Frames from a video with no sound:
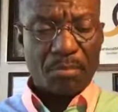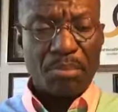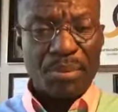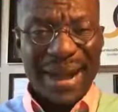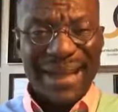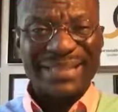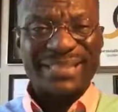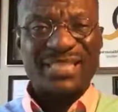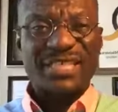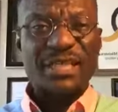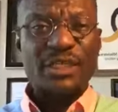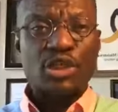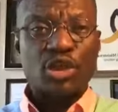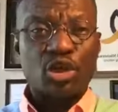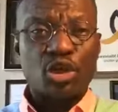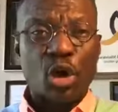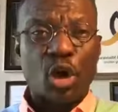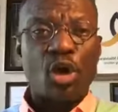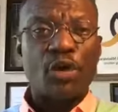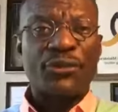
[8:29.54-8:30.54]
Branches
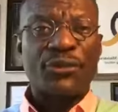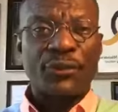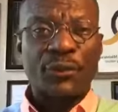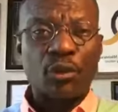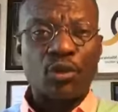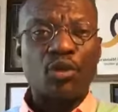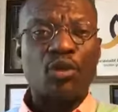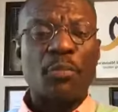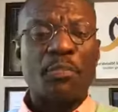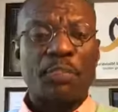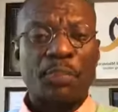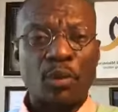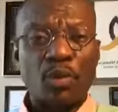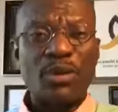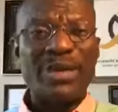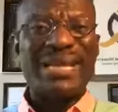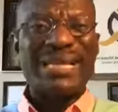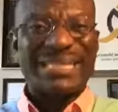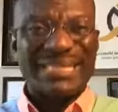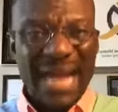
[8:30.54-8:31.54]
go through
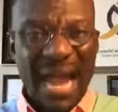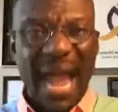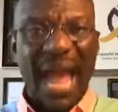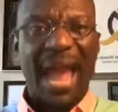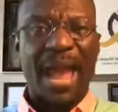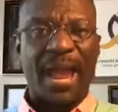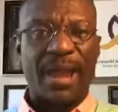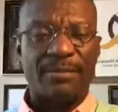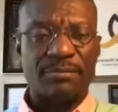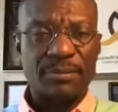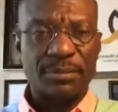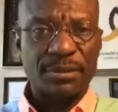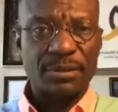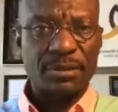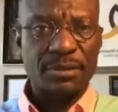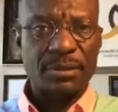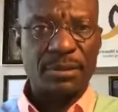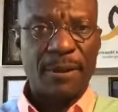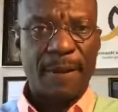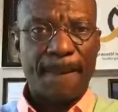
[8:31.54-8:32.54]
pruning
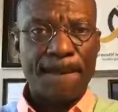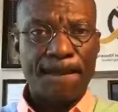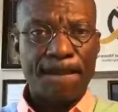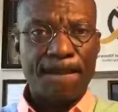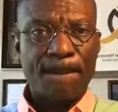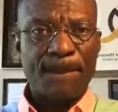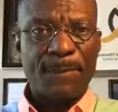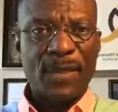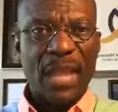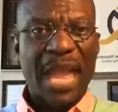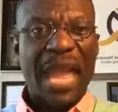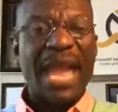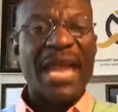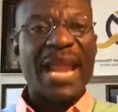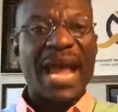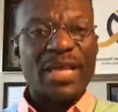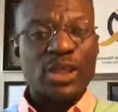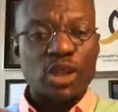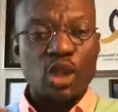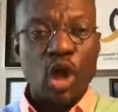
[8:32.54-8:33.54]
times.
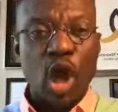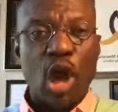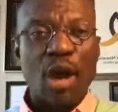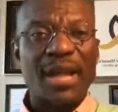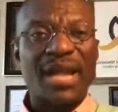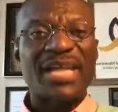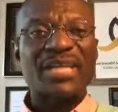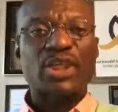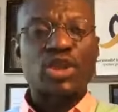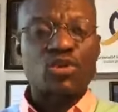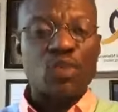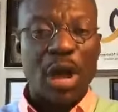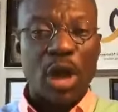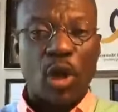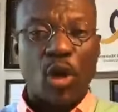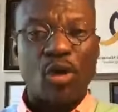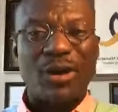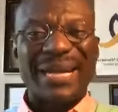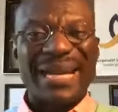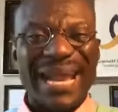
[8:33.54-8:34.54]
And as long as you
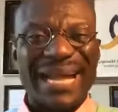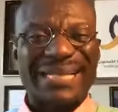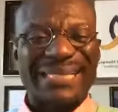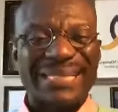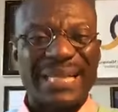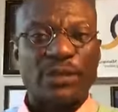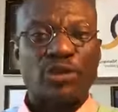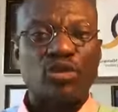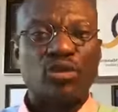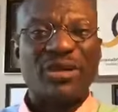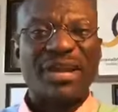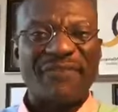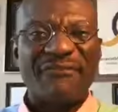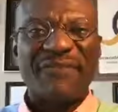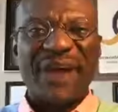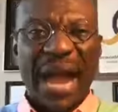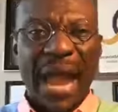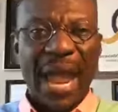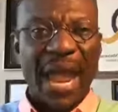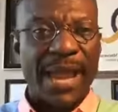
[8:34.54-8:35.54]
are connected to the
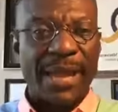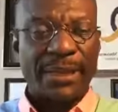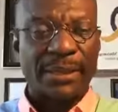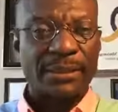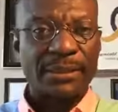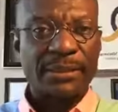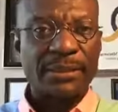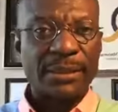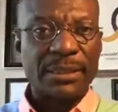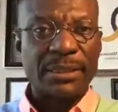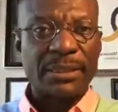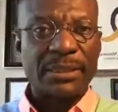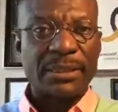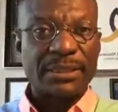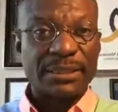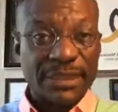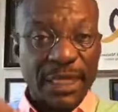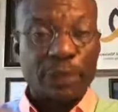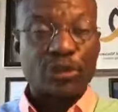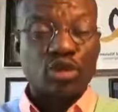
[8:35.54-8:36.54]
vine,
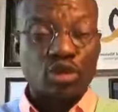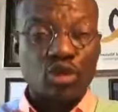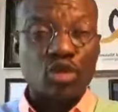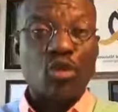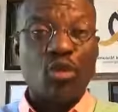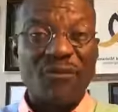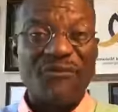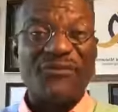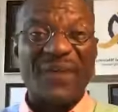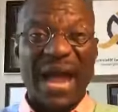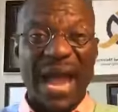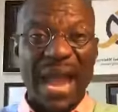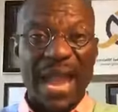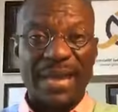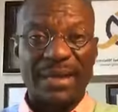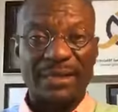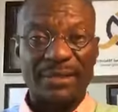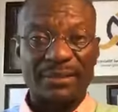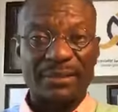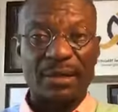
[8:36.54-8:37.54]
the true
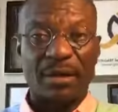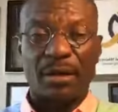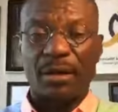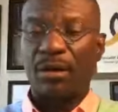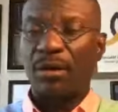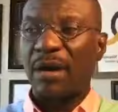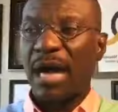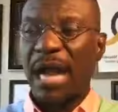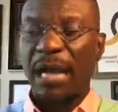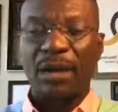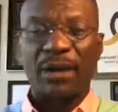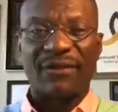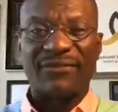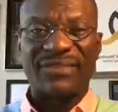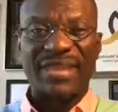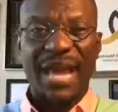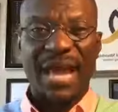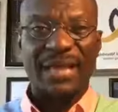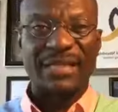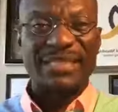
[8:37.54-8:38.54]
vine, oh, I
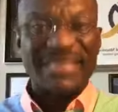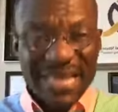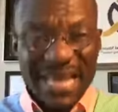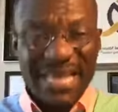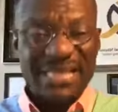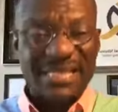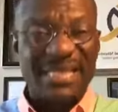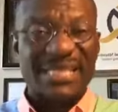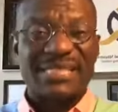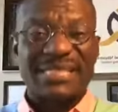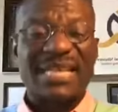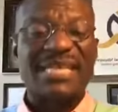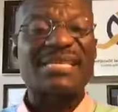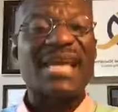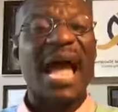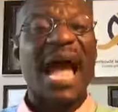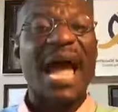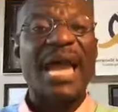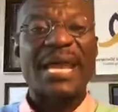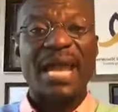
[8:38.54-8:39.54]
love that. Jesus
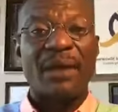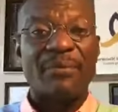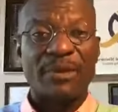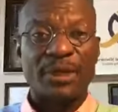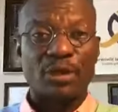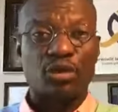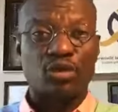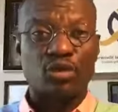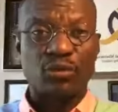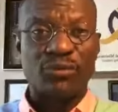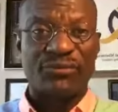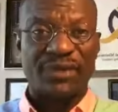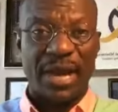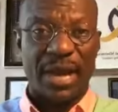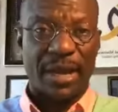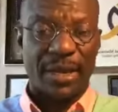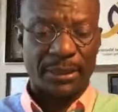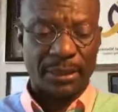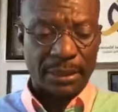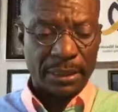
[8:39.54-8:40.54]
says, I am the true
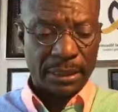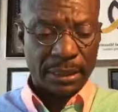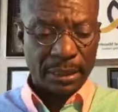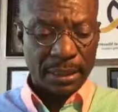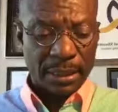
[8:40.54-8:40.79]
vine